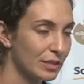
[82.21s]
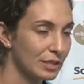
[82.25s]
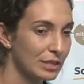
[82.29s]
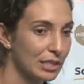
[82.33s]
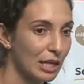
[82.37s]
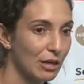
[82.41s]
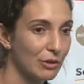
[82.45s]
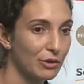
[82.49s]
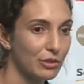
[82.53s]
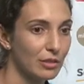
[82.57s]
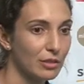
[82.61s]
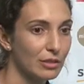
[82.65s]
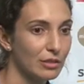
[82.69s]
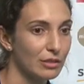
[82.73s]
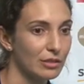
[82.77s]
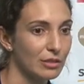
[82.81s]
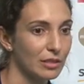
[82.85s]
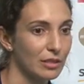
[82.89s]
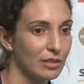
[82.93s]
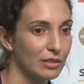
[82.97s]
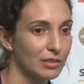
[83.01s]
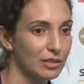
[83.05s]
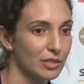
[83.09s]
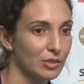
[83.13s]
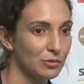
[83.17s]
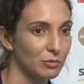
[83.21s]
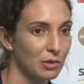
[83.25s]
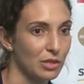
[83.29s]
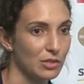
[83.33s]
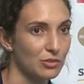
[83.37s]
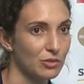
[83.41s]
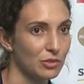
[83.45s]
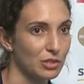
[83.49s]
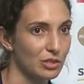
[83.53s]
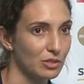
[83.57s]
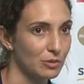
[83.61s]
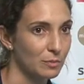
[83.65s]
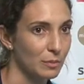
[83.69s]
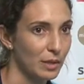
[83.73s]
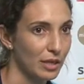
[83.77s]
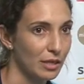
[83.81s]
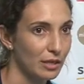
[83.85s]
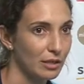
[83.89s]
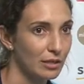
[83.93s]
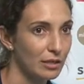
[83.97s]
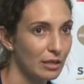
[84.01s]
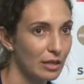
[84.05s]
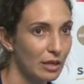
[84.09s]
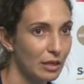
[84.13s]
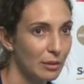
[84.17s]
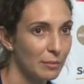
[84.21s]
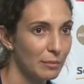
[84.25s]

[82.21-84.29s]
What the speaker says: Now the situation is better,